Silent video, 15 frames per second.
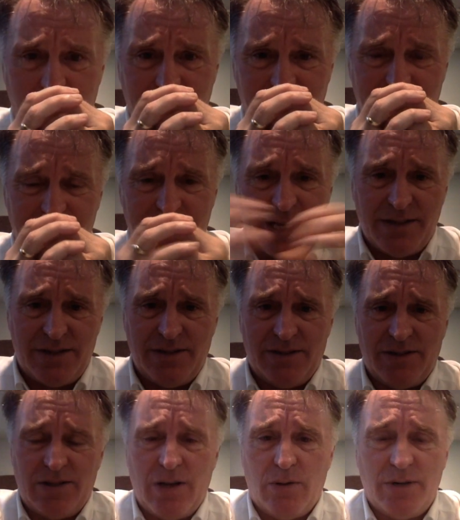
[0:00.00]
it condenses the
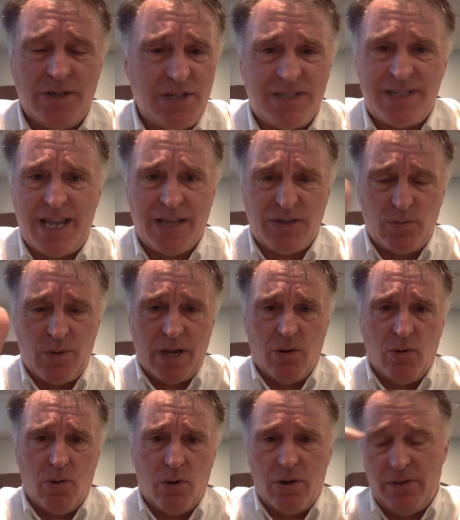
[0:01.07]
sound, just takes away
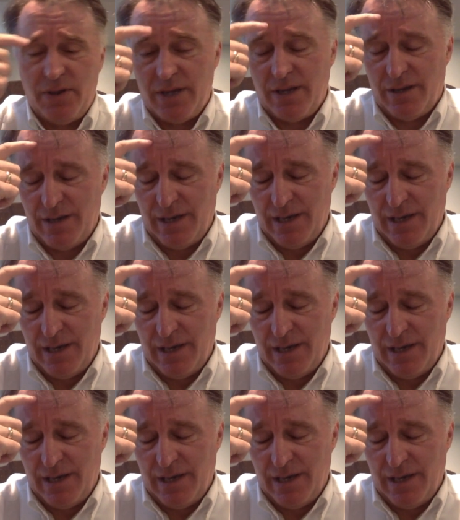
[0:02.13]
all the